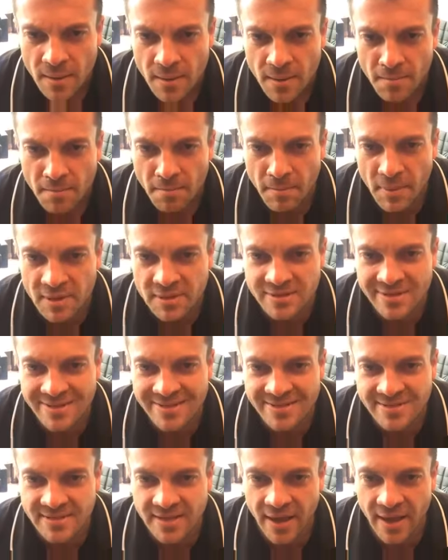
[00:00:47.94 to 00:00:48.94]
Ms.
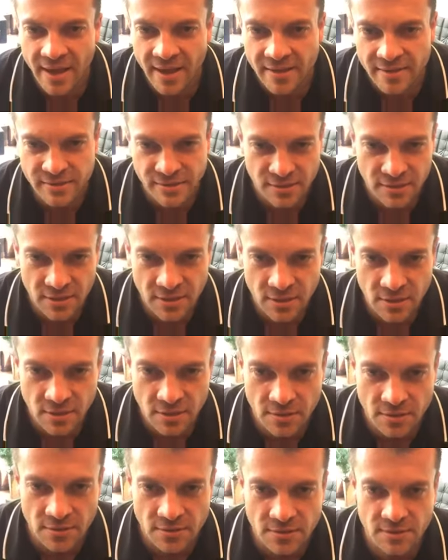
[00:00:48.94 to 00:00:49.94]
Gazaz,
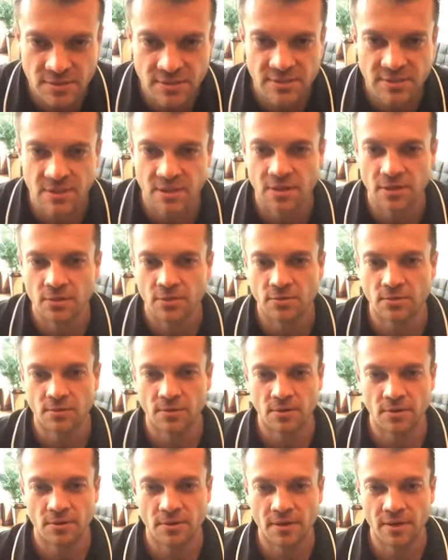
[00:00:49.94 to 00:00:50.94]
good to see you.
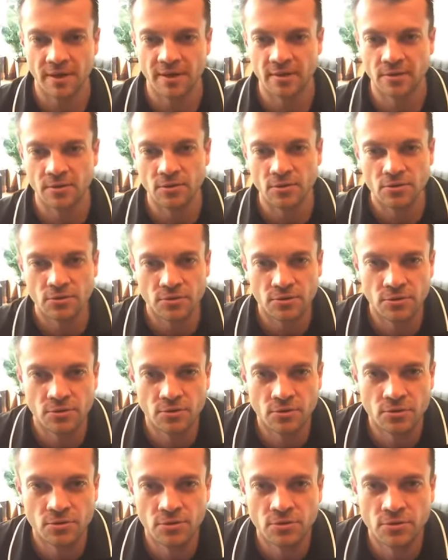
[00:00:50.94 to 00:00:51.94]
Okay, good.
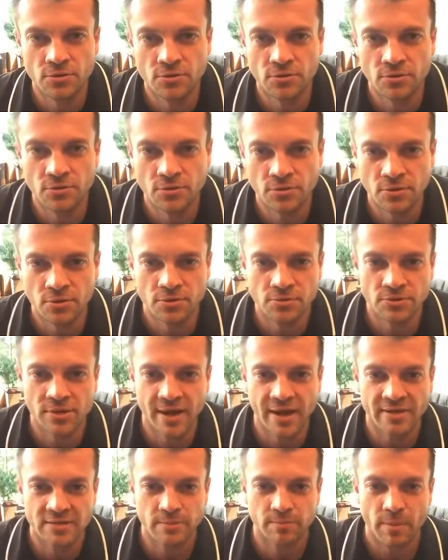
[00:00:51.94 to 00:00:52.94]
You
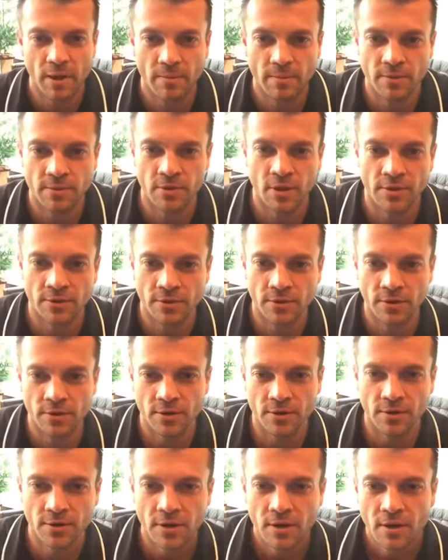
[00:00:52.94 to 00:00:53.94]
guys are popping on
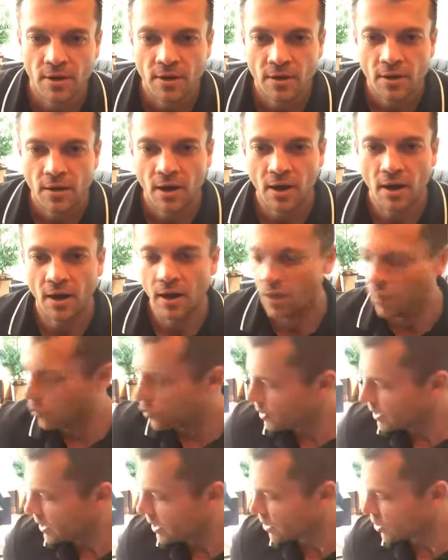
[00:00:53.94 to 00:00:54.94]
here.
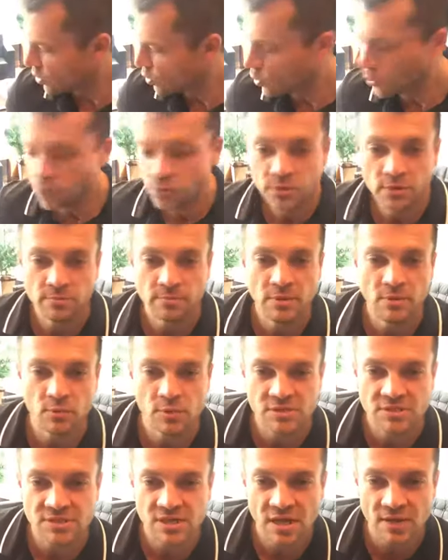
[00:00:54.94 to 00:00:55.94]
We are going to be,
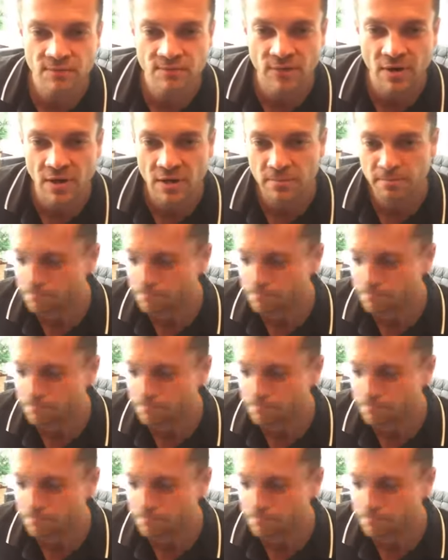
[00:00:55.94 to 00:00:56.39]
what's up, Bottom?